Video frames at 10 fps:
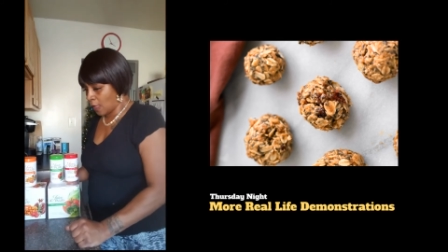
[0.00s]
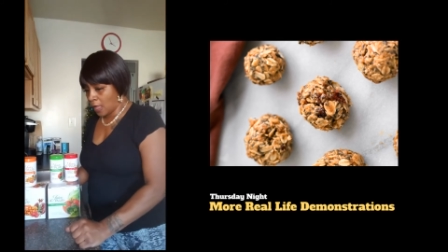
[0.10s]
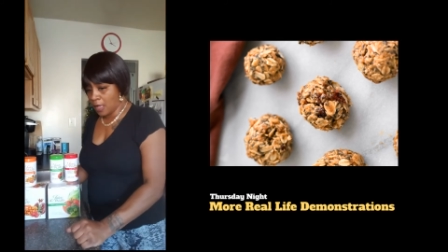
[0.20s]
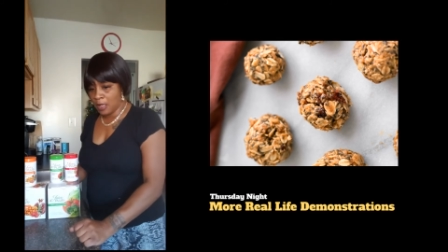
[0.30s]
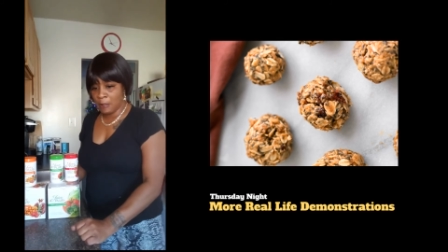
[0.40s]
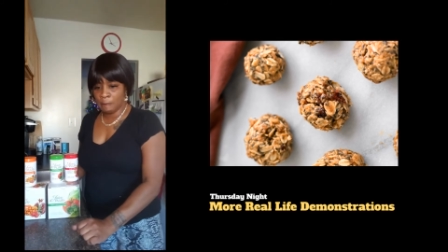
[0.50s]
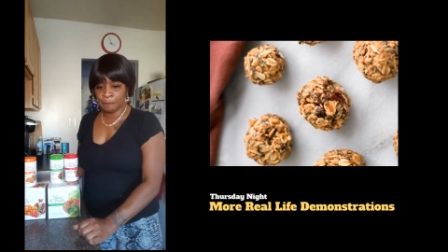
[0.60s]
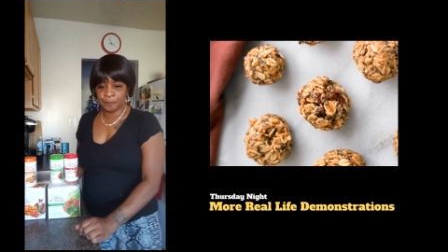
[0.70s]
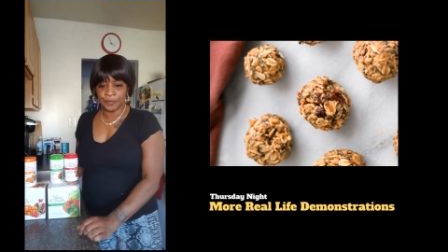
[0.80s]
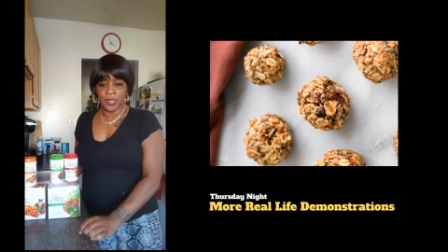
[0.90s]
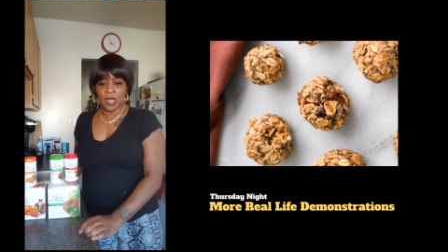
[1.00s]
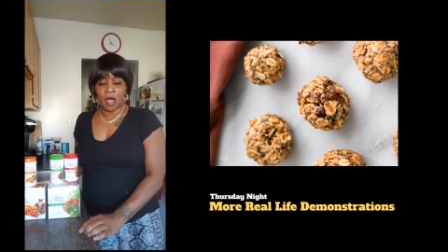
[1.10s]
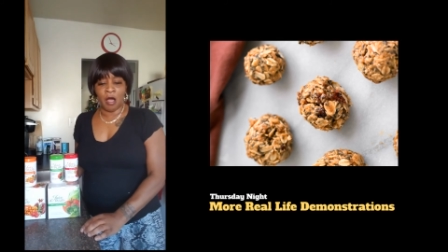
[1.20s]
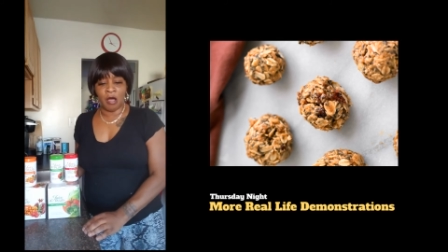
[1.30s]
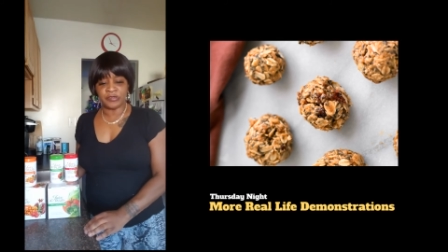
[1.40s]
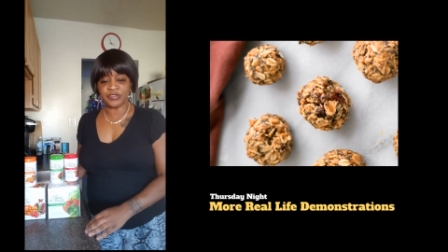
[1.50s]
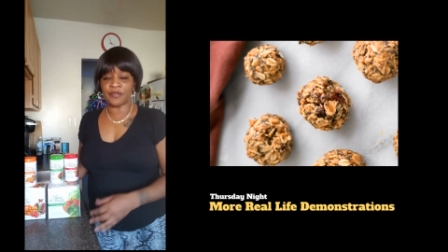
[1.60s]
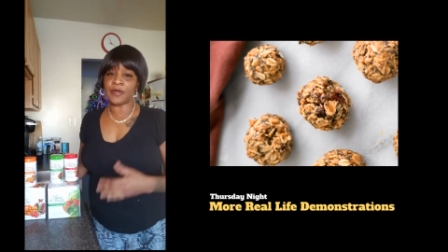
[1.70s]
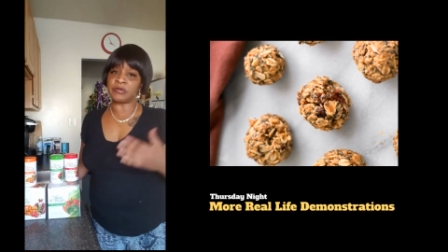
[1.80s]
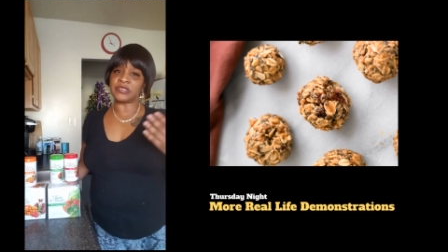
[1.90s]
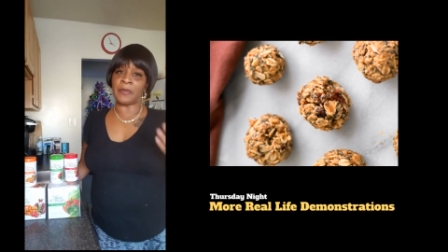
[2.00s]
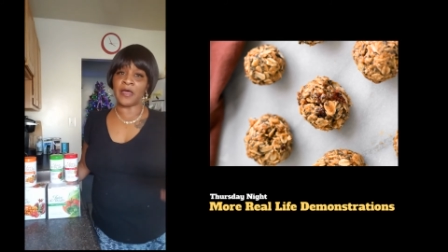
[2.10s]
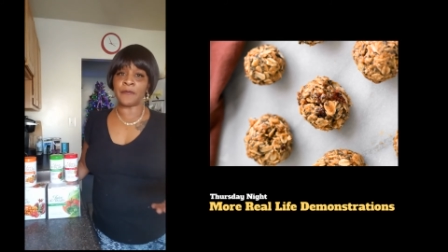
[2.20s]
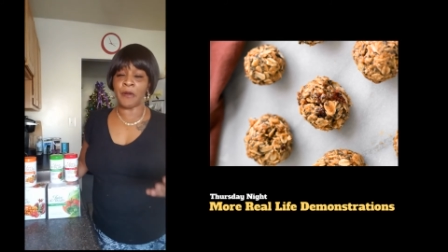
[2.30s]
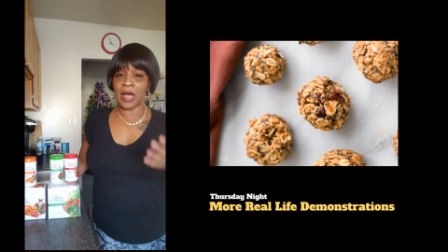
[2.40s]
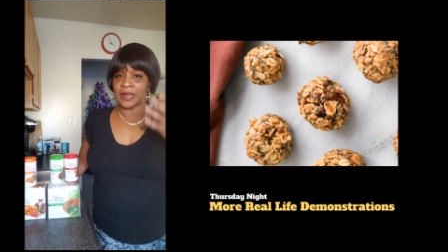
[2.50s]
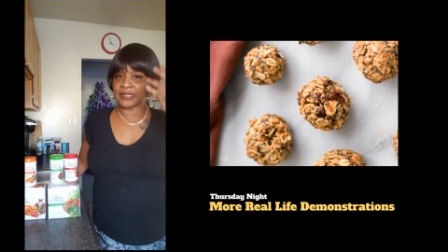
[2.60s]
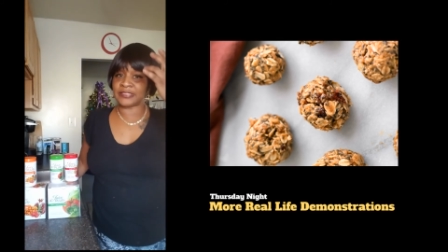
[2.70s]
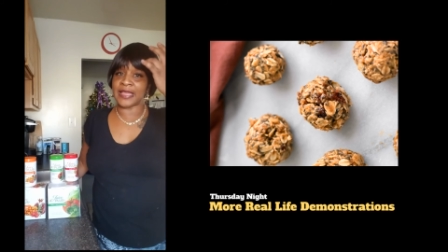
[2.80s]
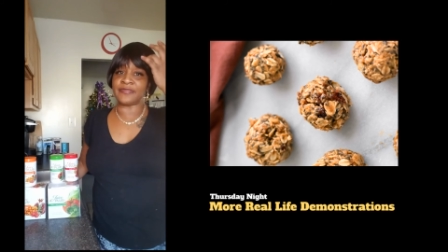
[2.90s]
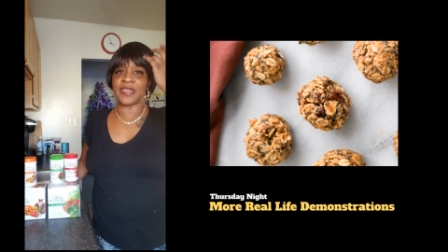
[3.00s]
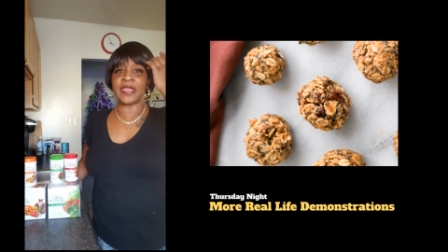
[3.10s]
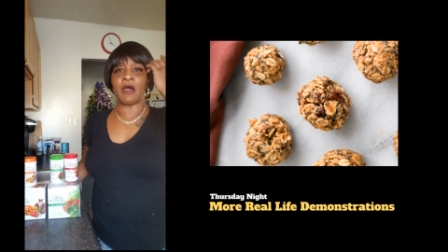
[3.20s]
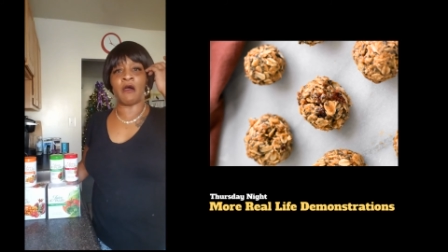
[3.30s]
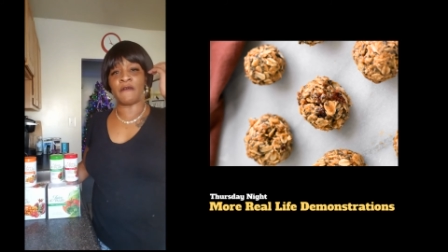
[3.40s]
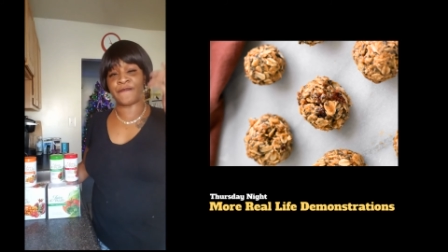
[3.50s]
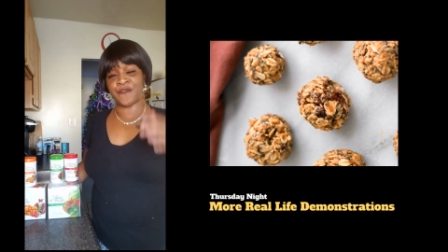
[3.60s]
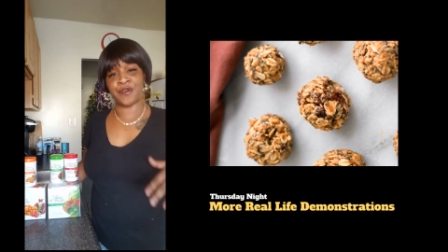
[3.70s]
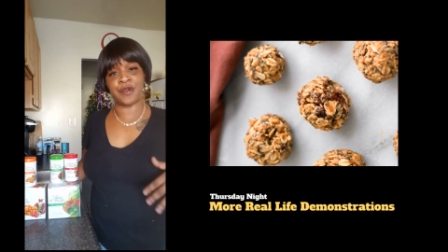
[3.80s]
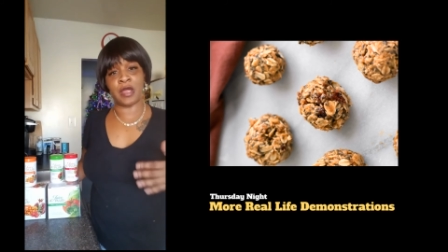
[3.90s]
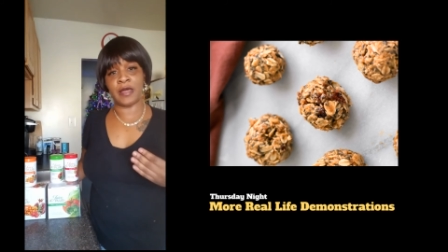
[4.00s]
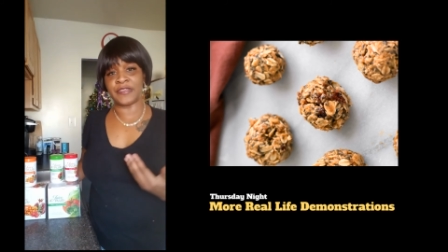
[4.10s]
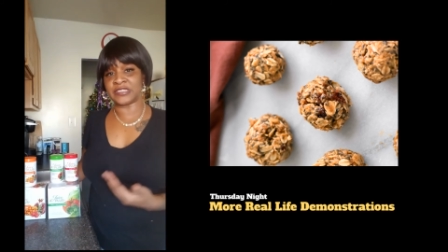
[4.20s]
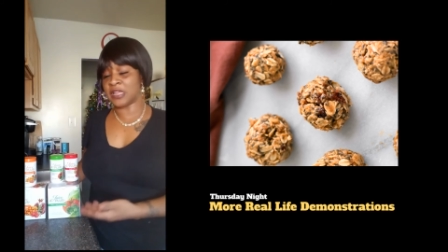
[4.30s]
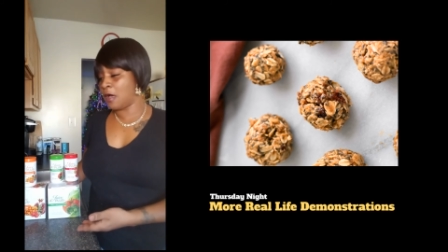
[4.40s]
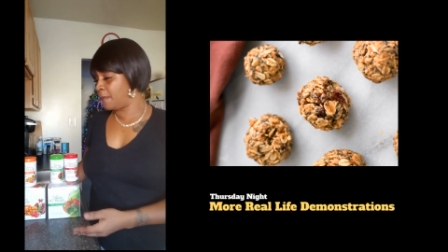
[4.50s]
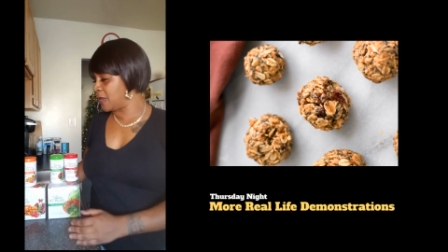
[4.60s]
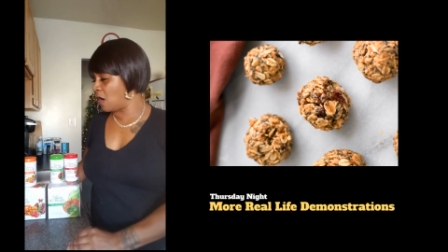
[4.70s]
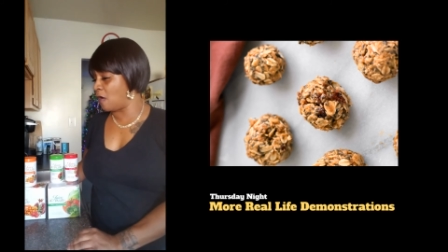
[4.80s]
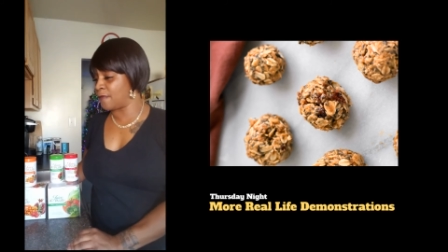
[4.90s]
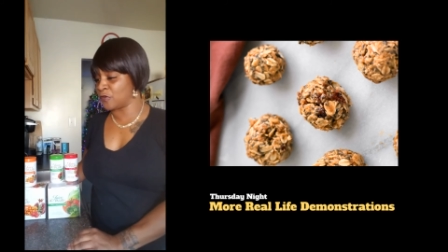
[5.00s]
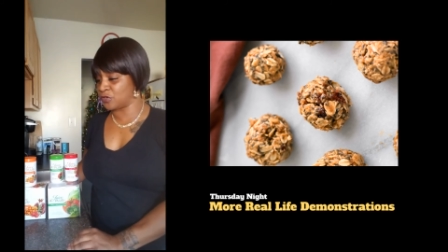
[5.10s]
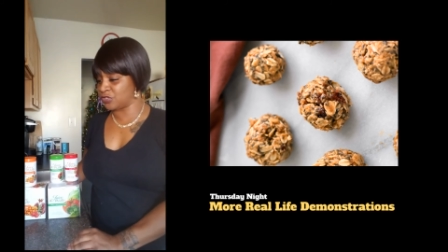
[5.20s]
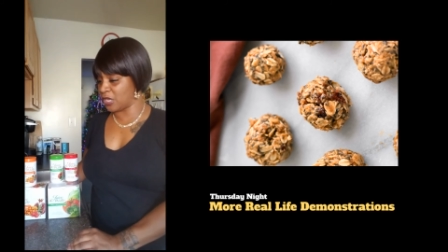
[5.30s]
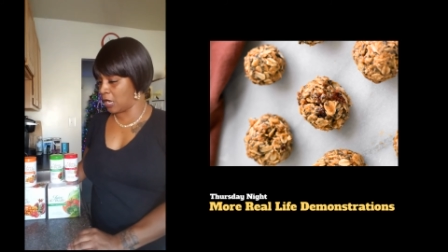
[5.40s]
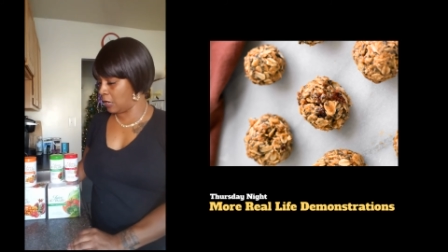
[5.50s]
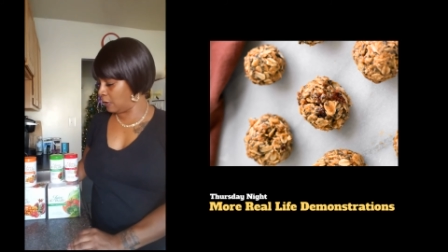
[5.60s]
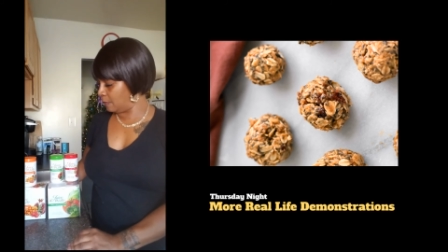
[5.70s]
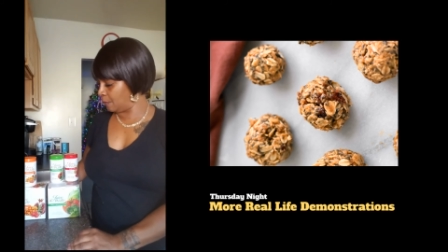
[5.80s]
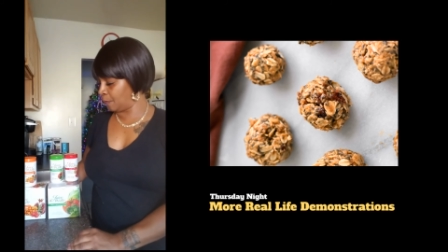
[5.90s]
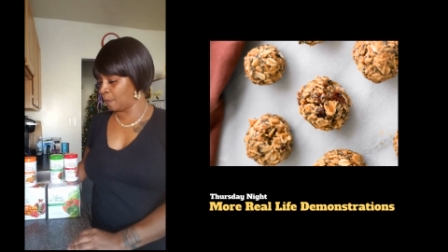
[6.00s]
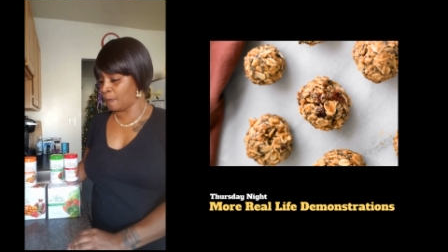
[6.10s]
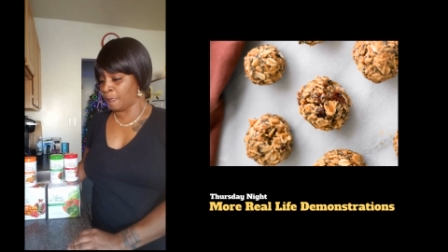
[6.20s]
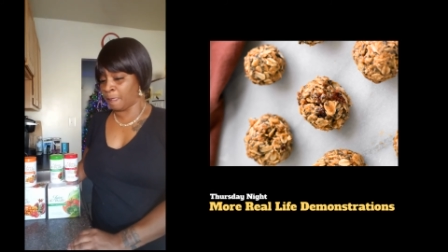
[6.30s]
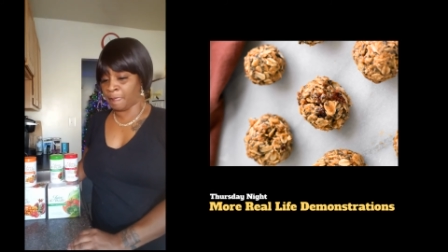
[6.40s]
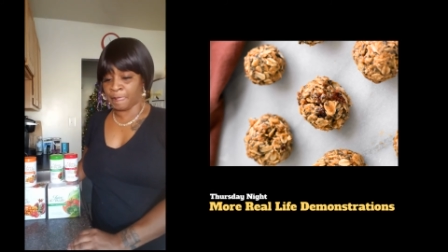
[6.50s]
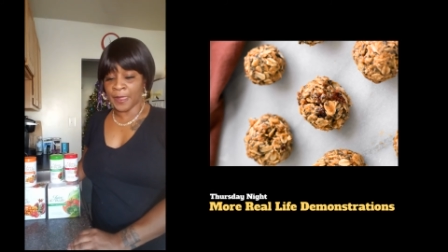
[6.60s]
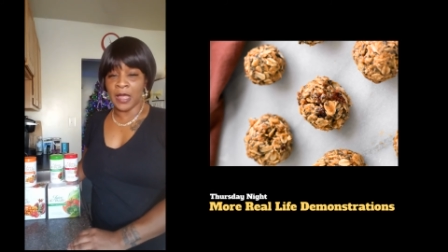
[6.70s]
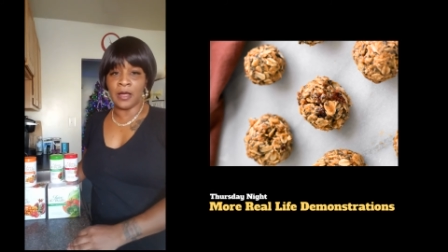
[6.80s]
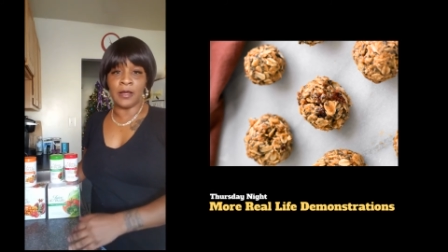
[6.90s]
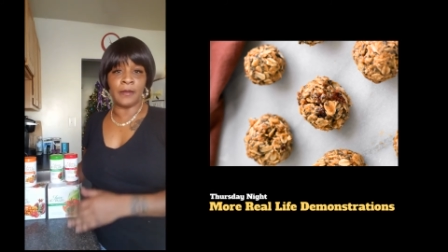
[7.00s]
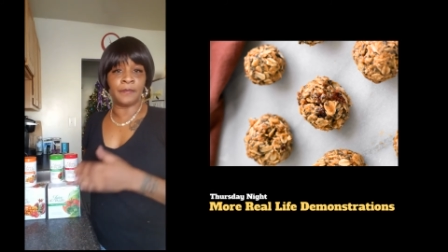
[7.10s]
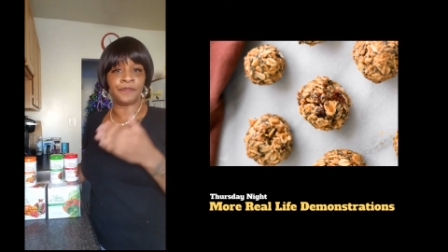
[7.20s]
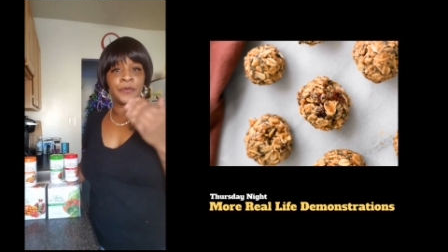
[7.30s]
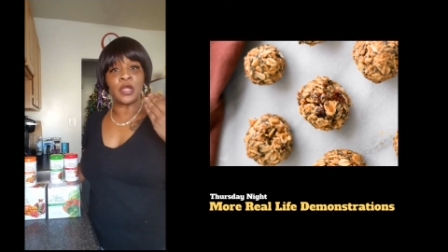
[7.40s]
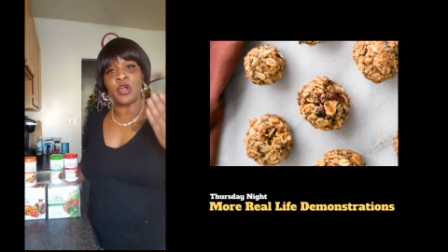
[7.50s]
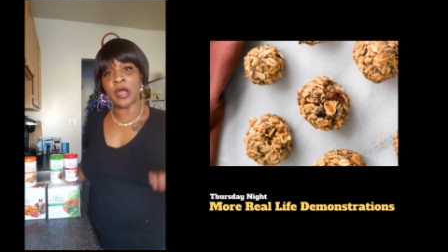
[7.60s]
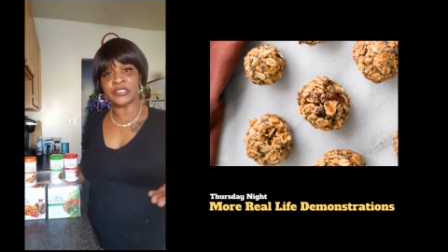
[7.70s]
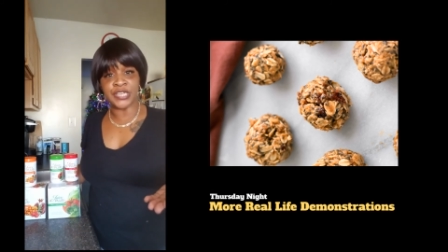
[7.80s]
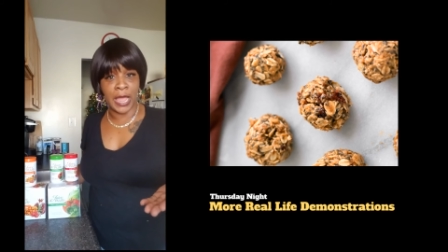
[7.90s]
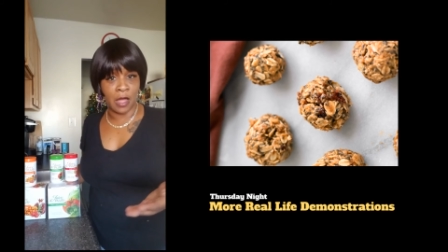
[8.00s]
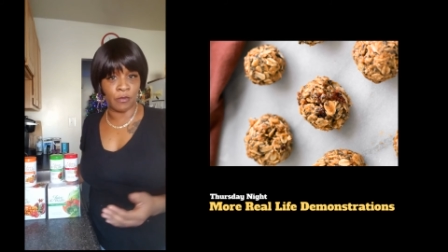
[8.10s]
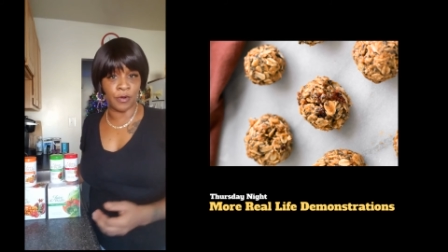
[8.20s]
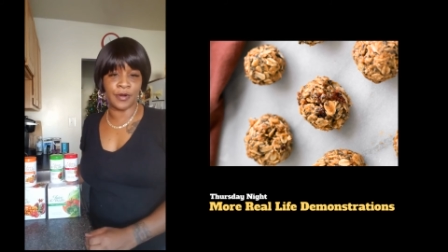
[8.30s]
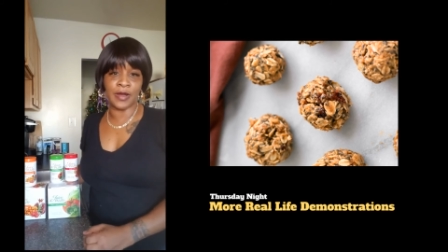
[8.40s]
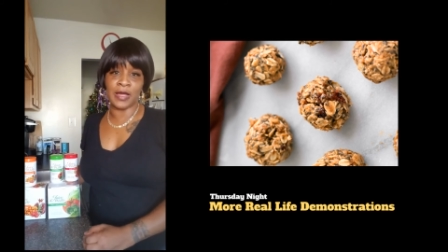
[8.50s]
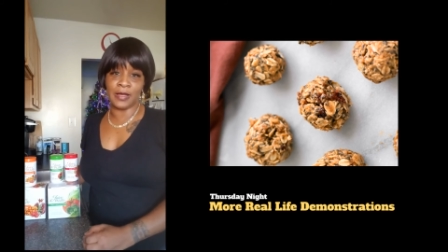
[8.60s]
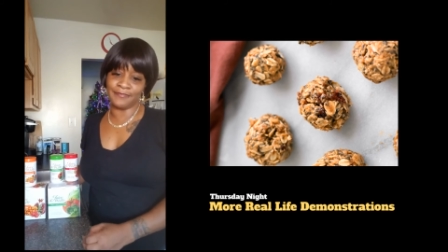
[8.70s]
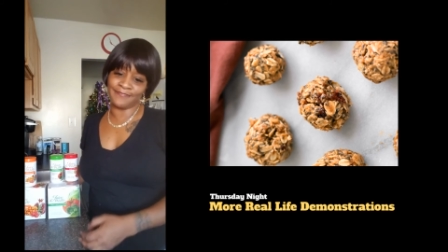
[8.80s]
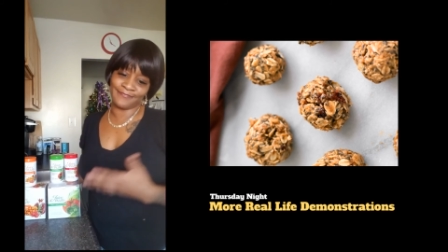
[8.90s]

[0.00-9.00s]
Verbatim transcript: Um, also, there were some other products that they offer. Uh, this company offers um, um, a garden tower. Um,